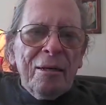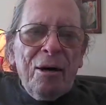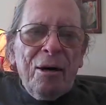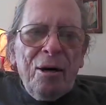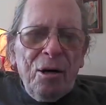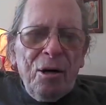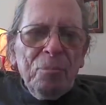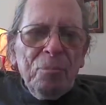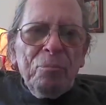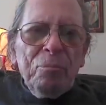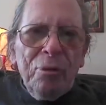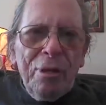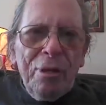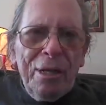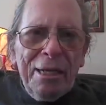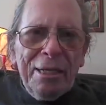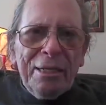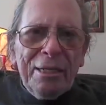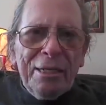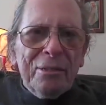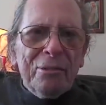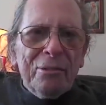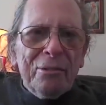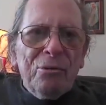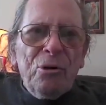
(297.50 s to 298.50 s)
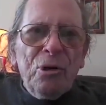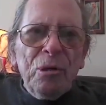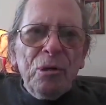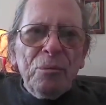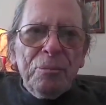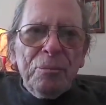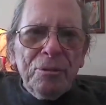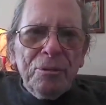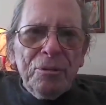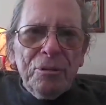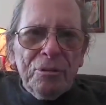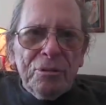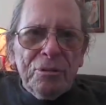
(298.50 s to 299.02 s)
our planet
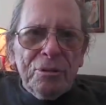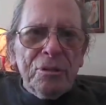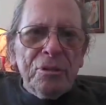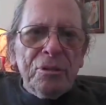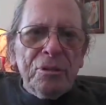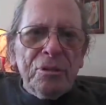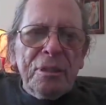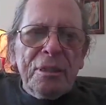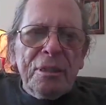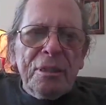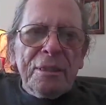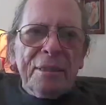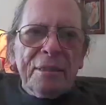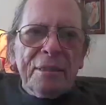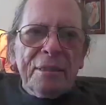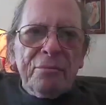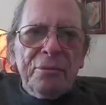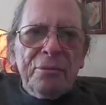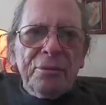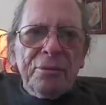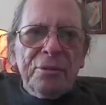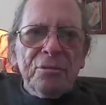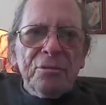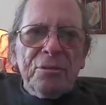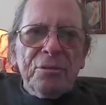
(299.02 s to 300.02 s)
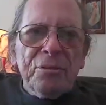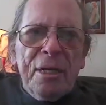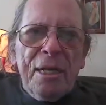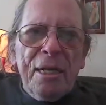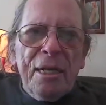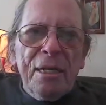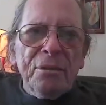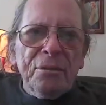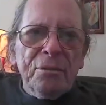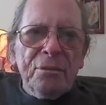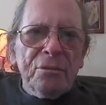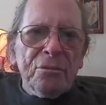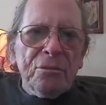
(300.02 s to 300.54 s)
orbits the sun with its
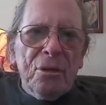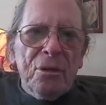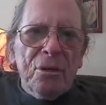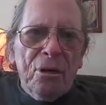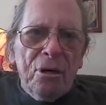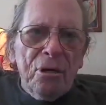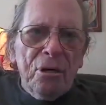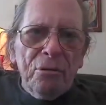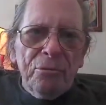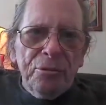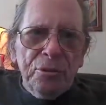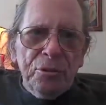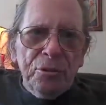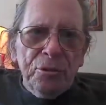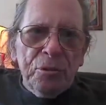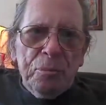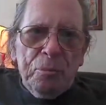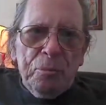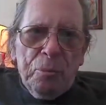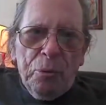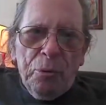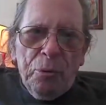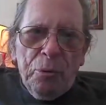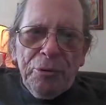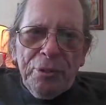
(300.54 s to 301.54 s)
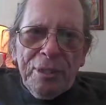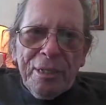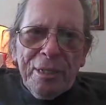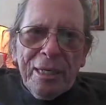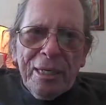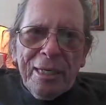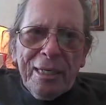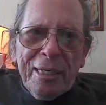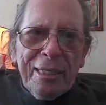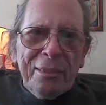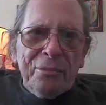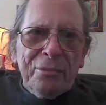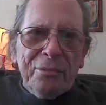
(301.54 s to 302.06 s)
axis always
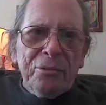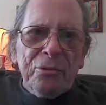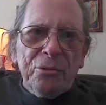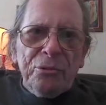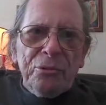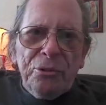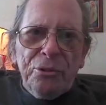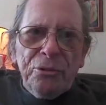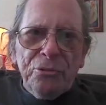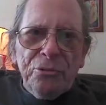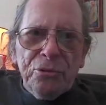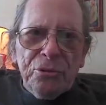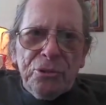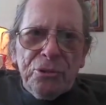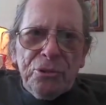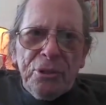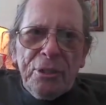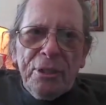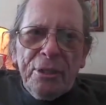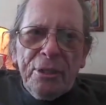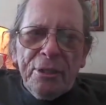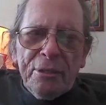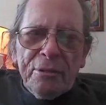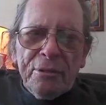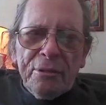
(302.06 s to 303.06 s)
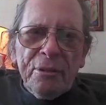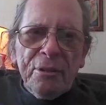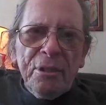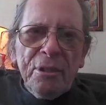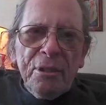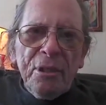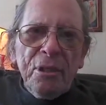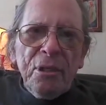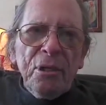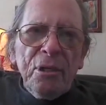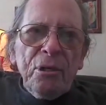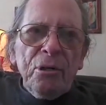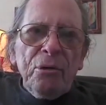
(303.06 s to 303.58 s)
pointing at the North Star,
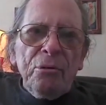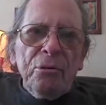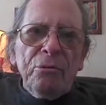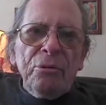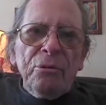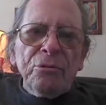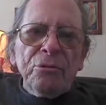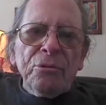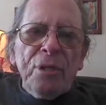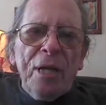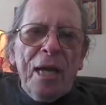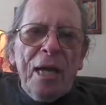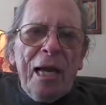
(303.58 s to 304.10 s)
which